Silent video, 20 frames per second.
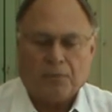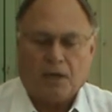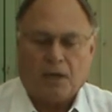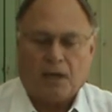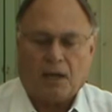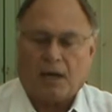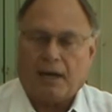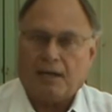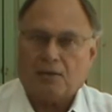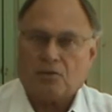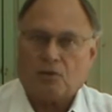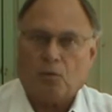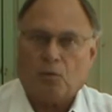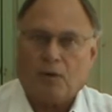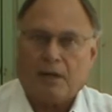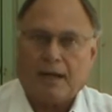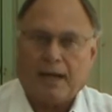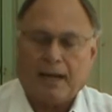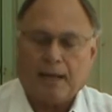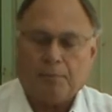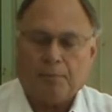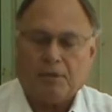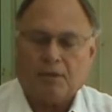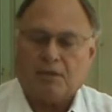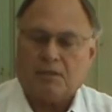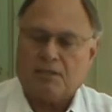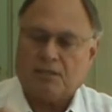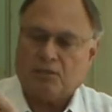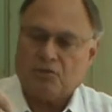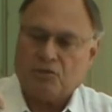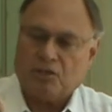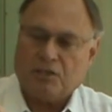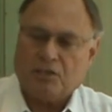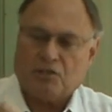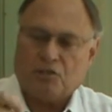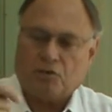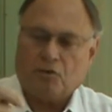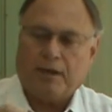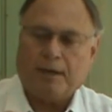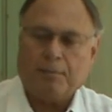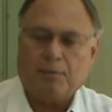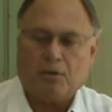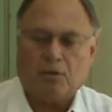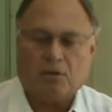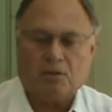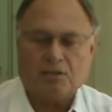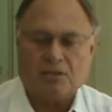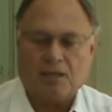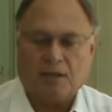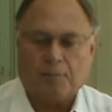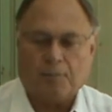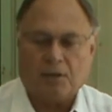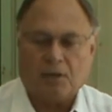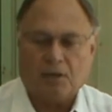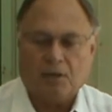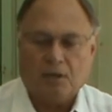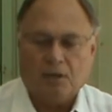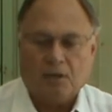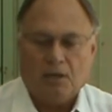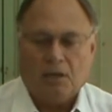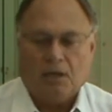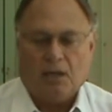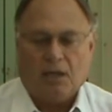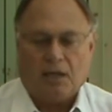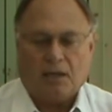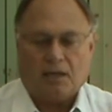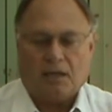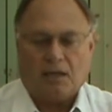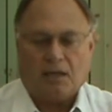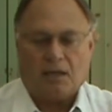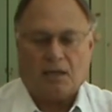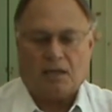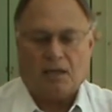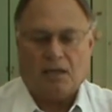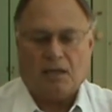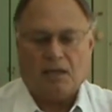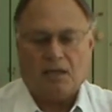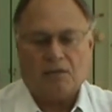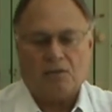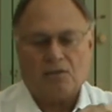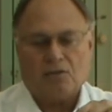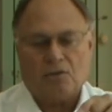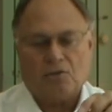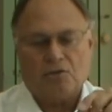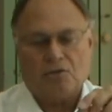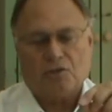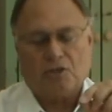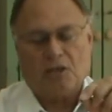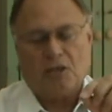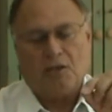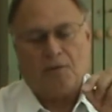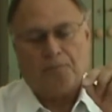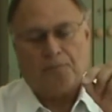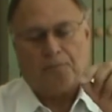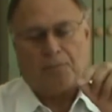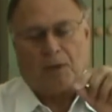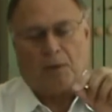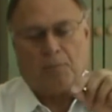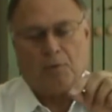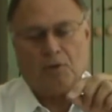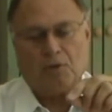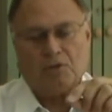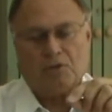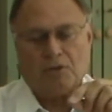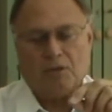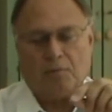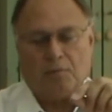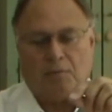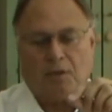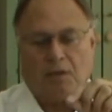And I asked her what happened and said she'd scraped it on something and kind of cut it. So she put some